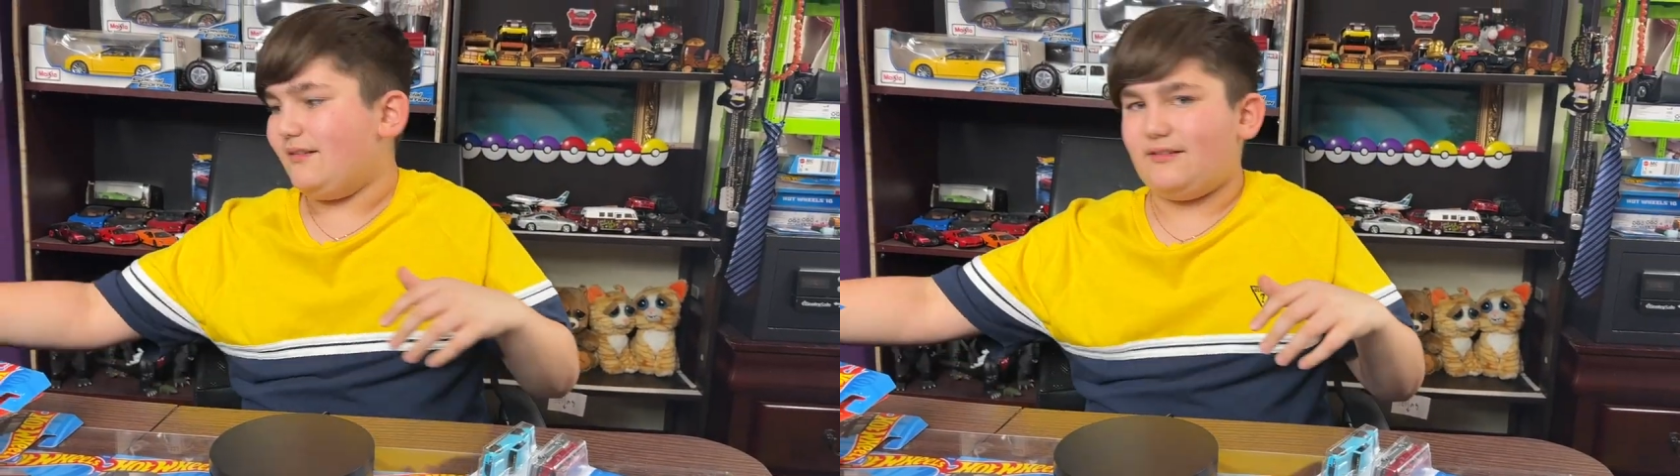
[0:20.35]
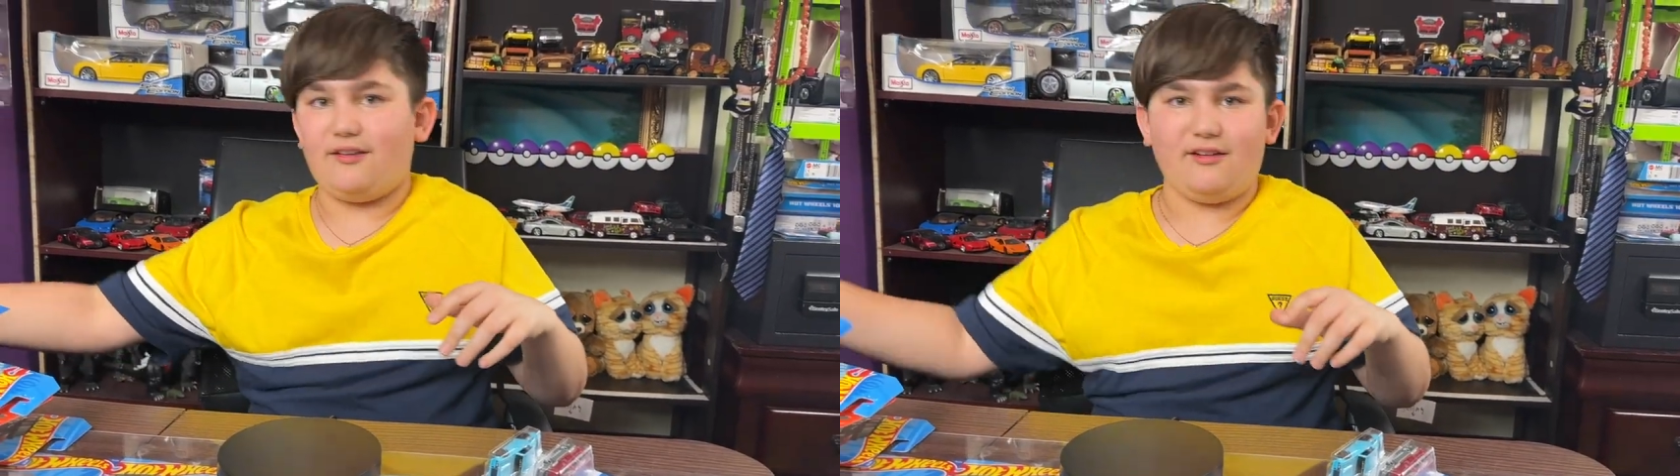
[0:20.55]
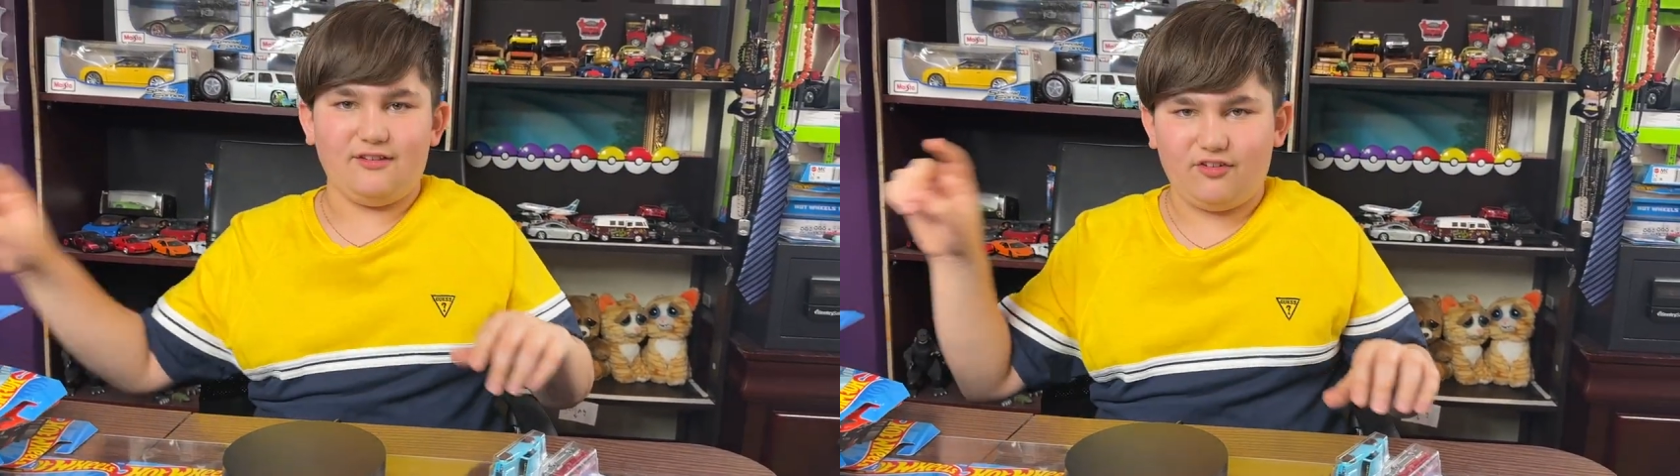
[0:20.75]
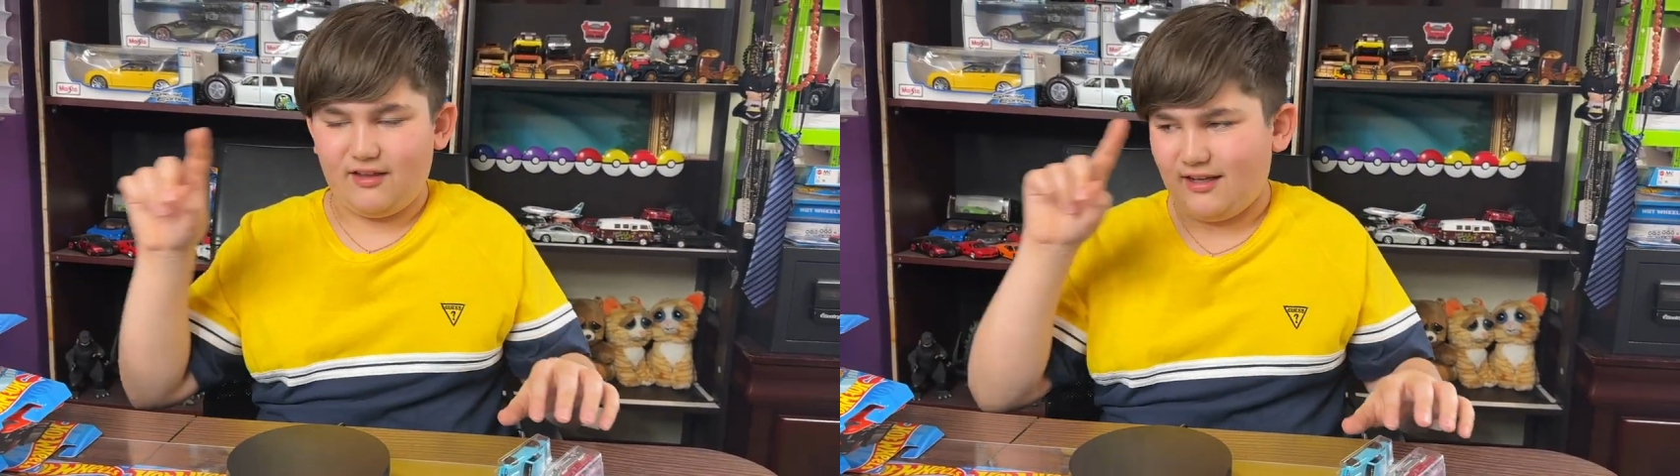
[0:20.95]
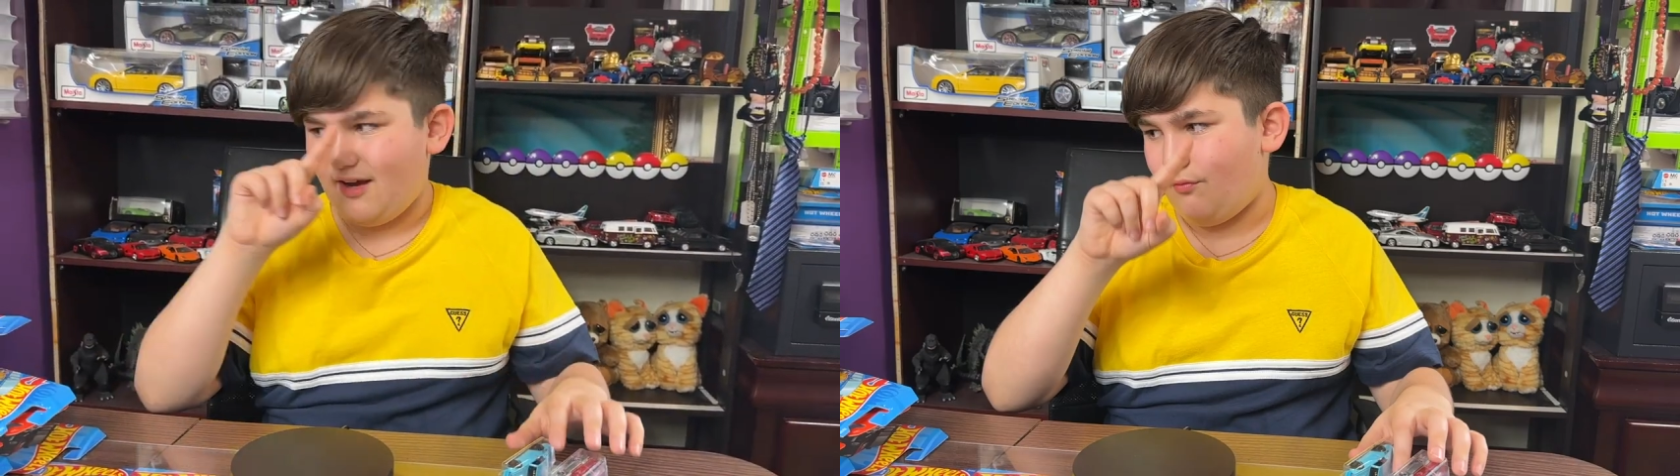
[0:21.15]
This is just
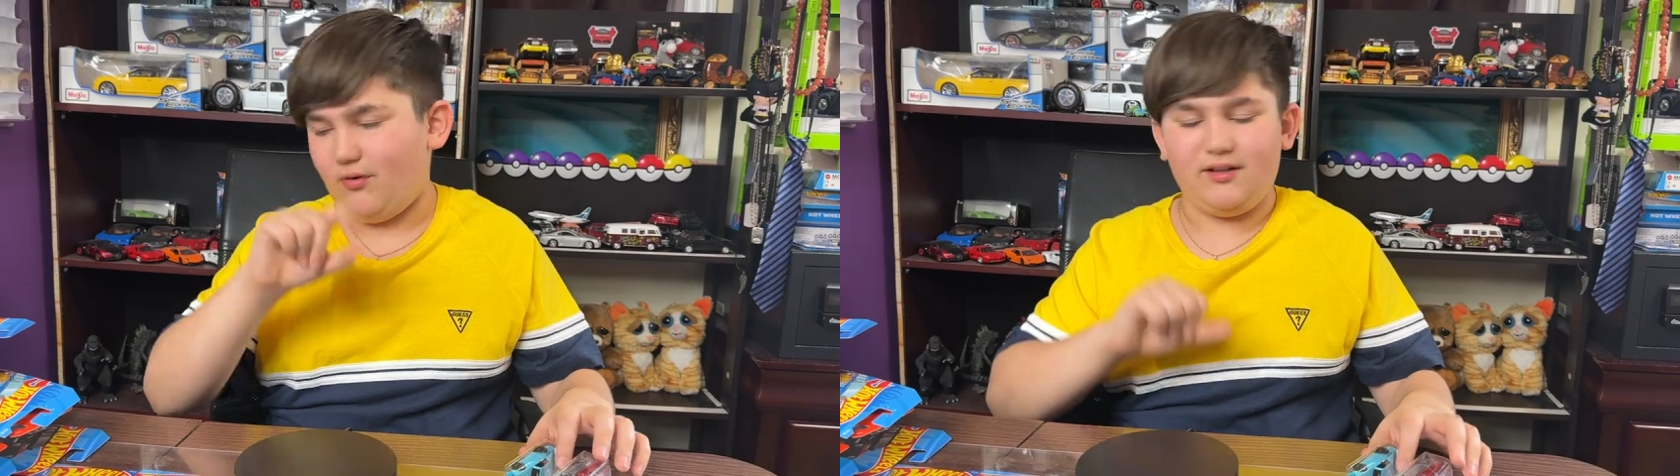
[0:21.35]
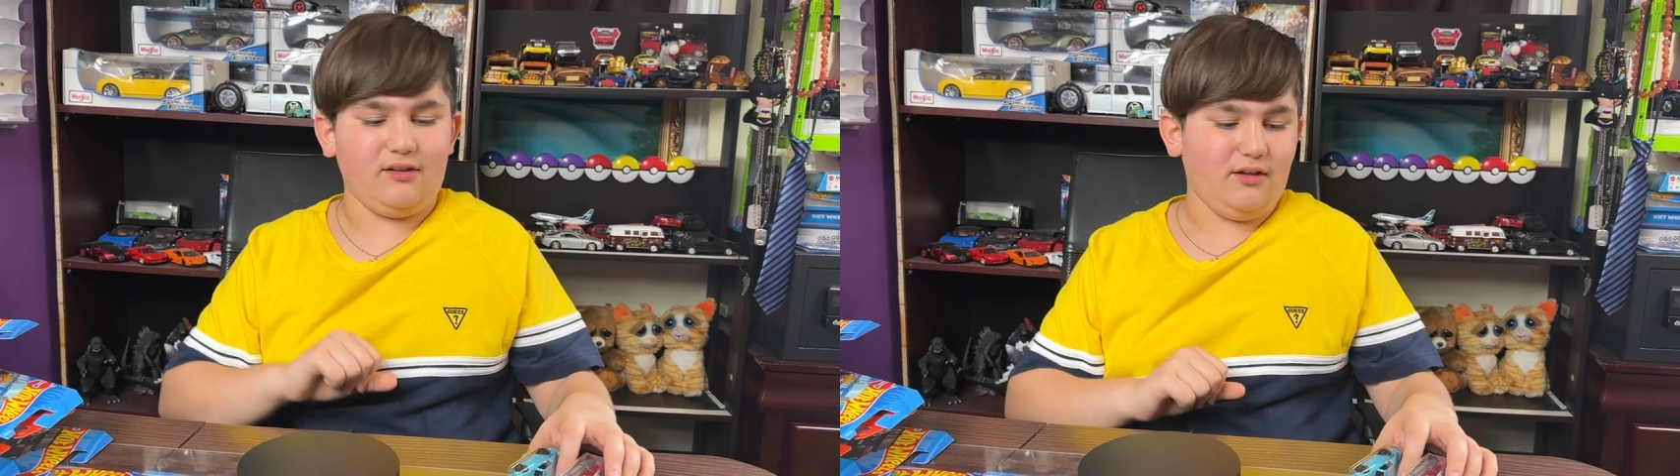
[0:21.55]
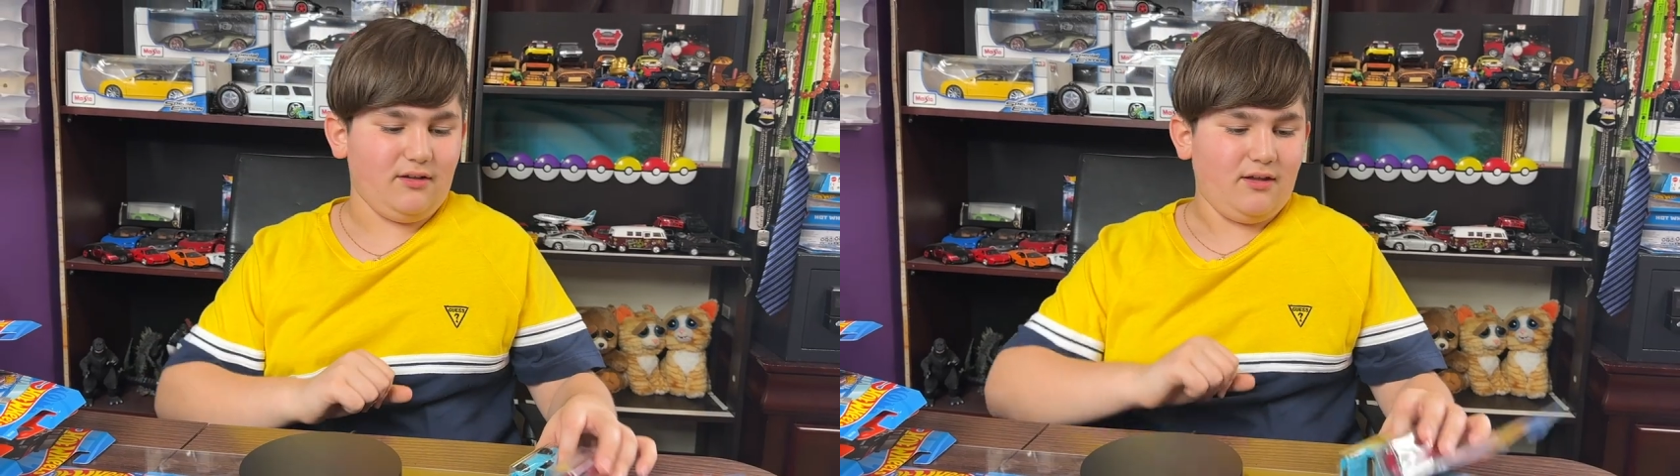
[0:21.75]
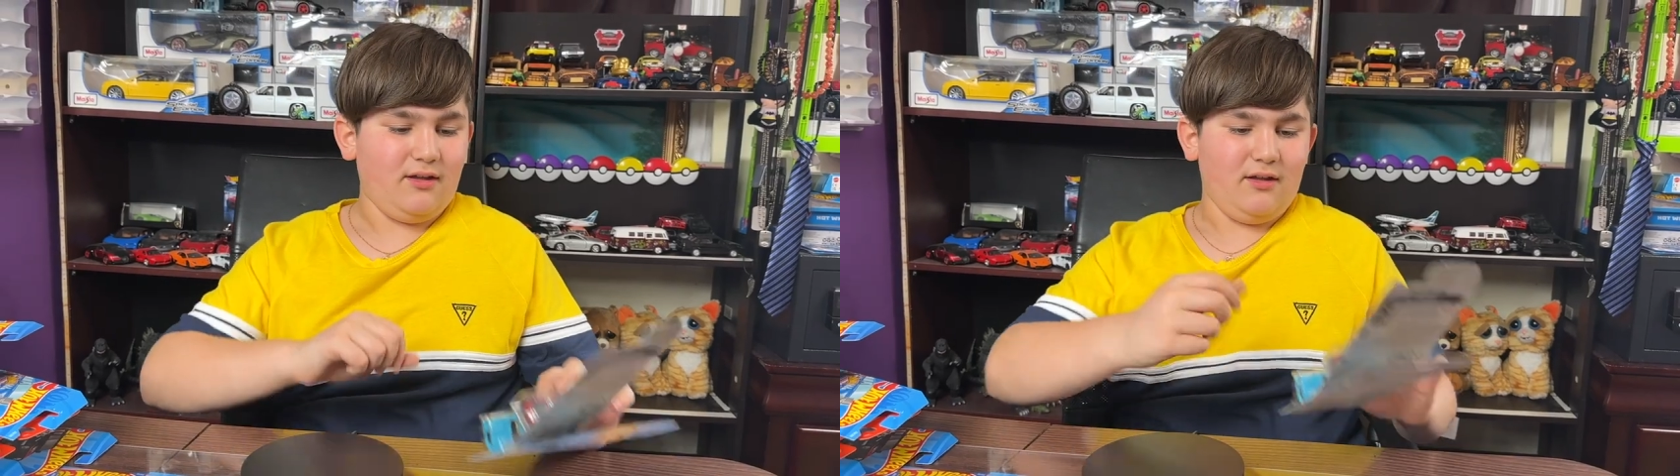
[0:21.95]
going to get one look.